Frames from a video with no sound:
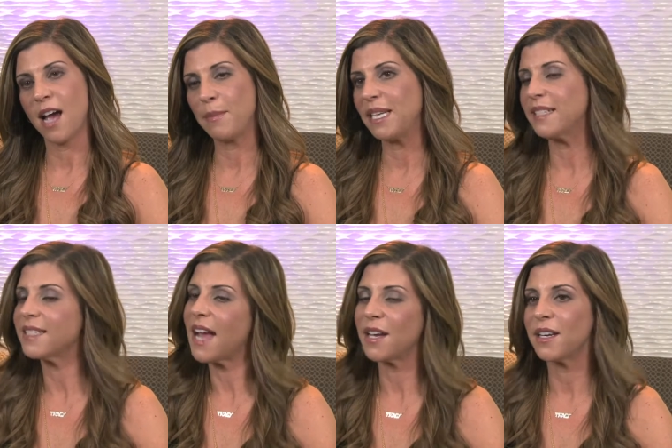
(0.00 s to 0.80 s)
I mean,
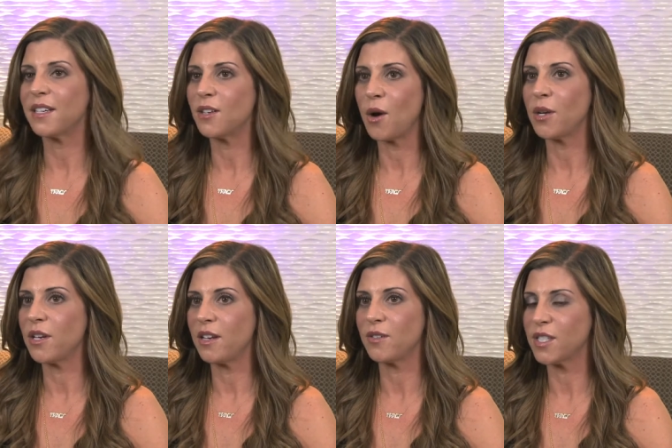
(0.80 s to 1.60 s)
it's not
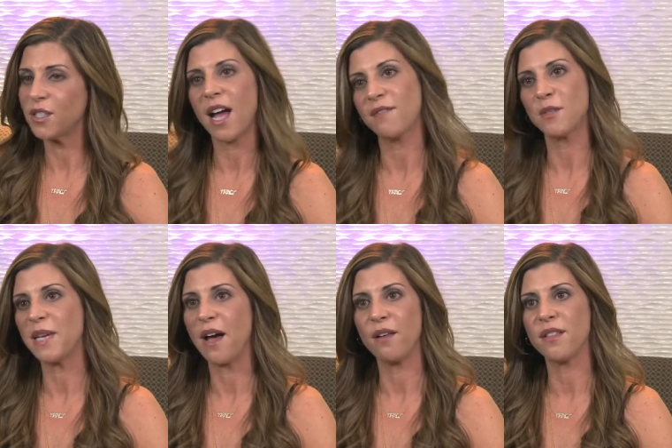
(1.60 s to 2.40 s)
you still have to
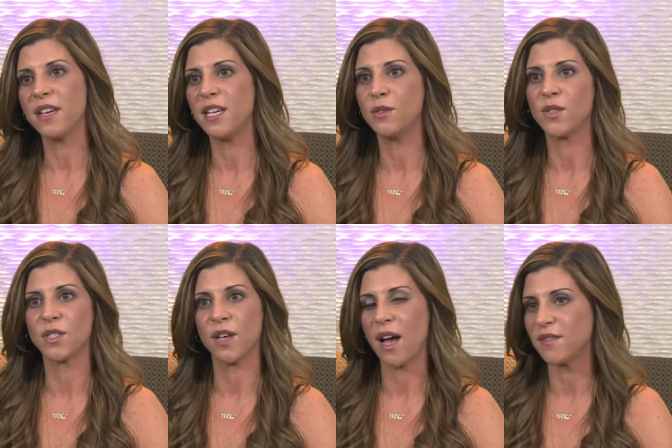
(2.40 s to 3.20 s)
be healthy, you
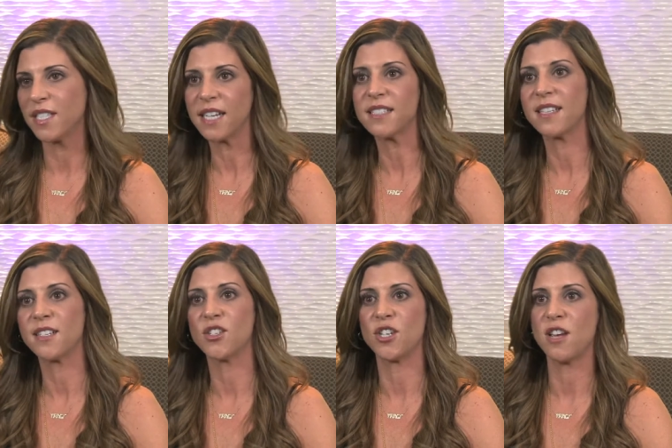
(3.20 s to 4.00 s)
still have to get to
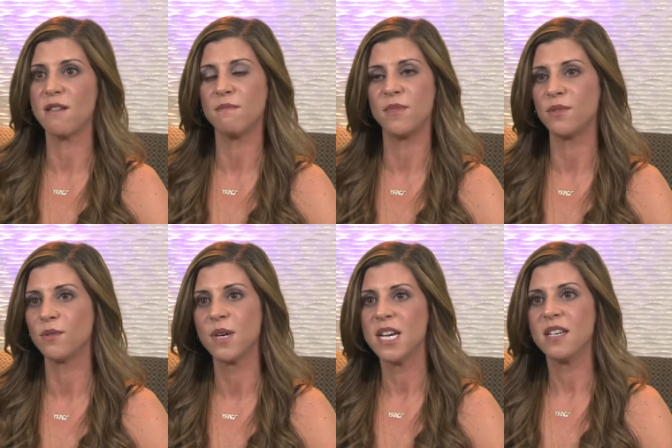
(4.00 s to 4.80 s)
that gym,
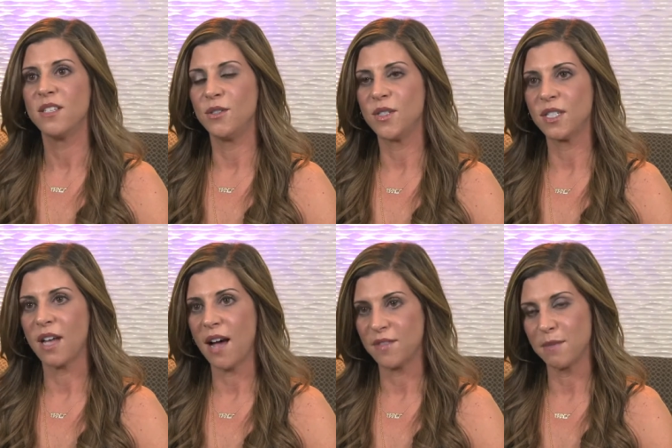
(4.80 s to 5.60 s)
you
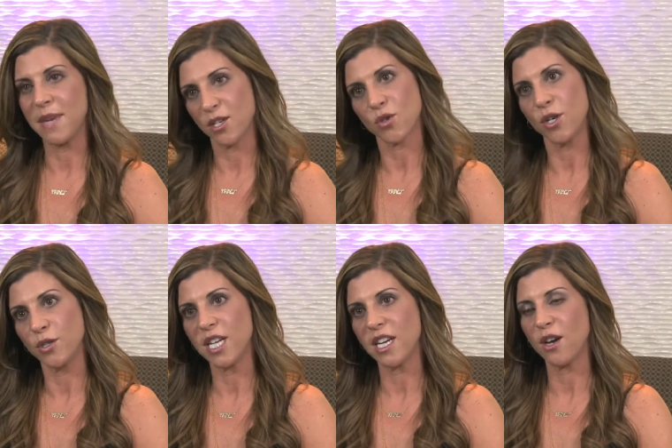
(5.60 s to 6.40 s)
still have to make sure
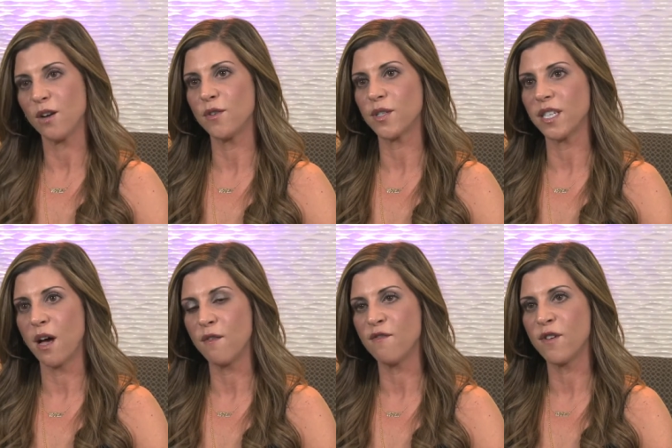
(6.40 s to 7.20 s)
you take care of
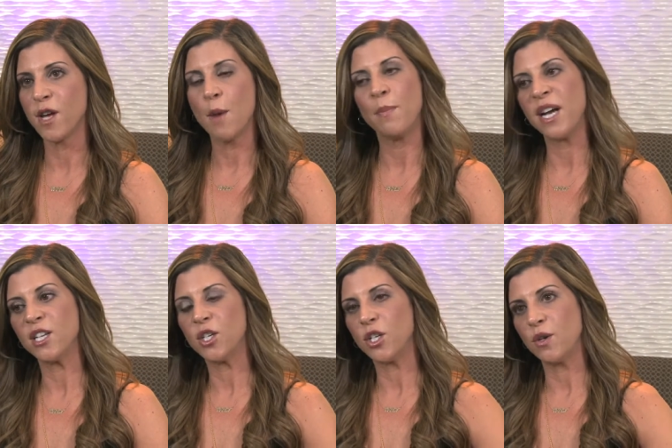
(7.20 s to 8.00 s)
yourself,
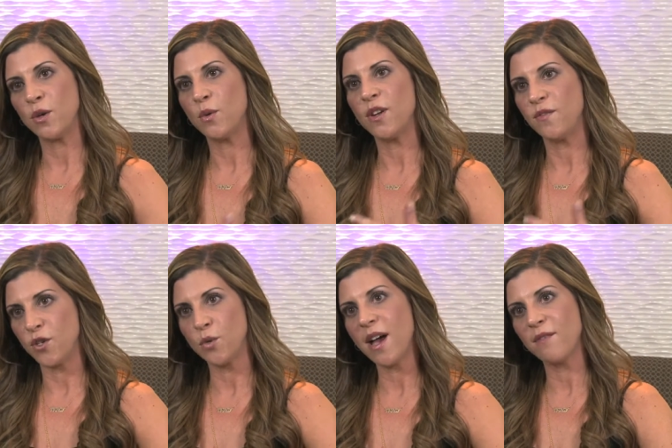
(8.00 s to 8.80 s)
but if
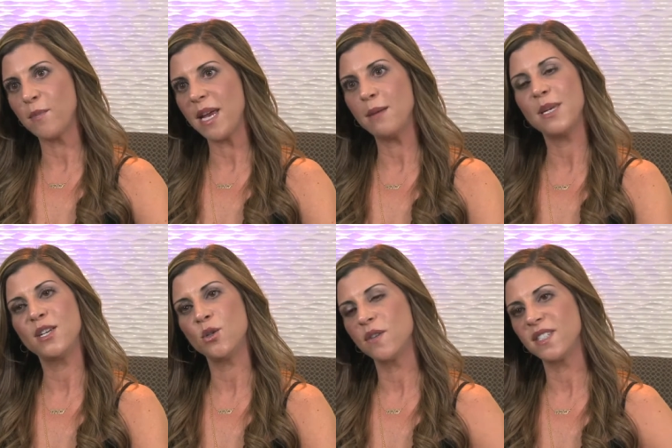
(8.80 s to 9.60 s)
you have a
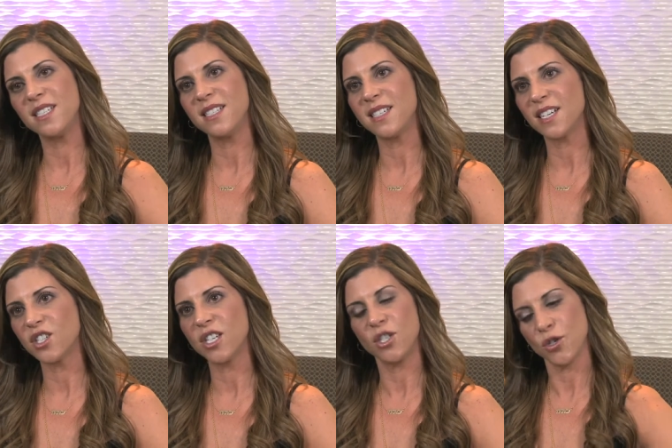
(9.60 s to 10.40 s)
baby and you have a
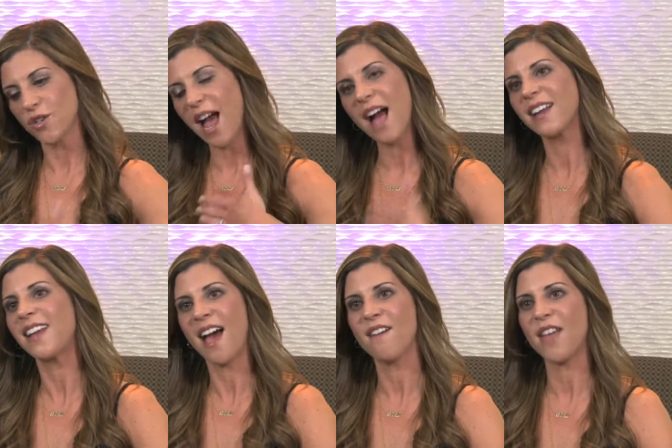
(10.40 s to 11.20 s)
C-section, you're not going
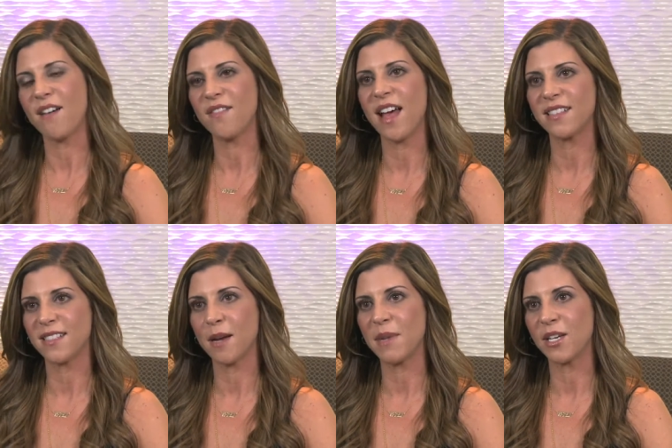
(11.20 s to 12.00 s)
to have that flat
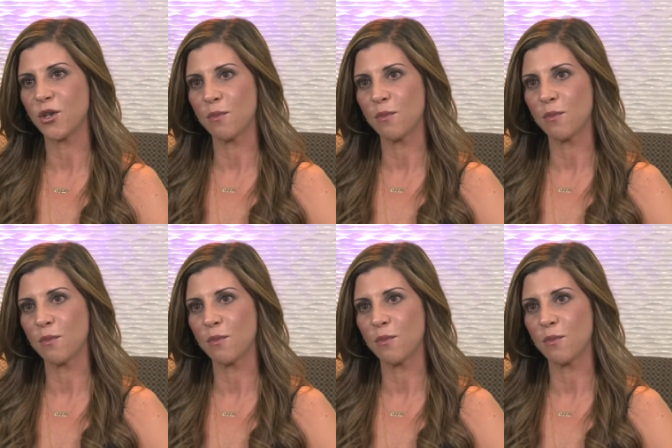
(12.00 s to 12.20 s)
stomach.